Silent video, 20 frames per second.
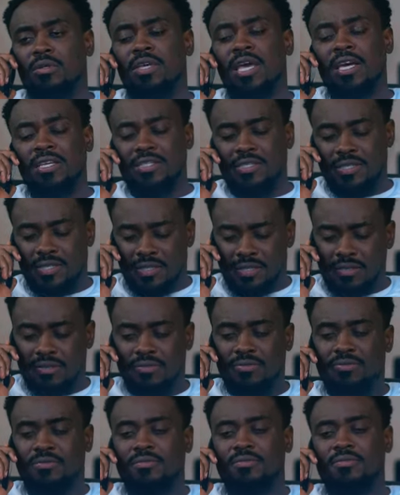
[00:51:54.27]
Yes.
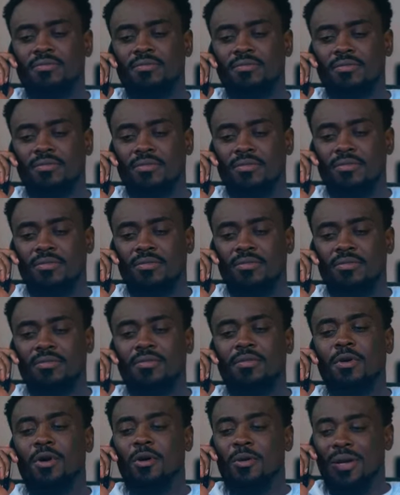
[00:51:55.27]

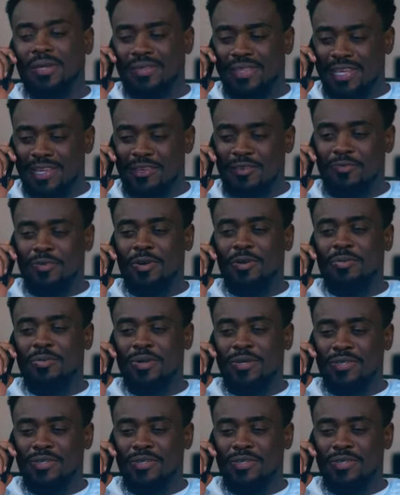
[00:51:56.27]
All right, thank you very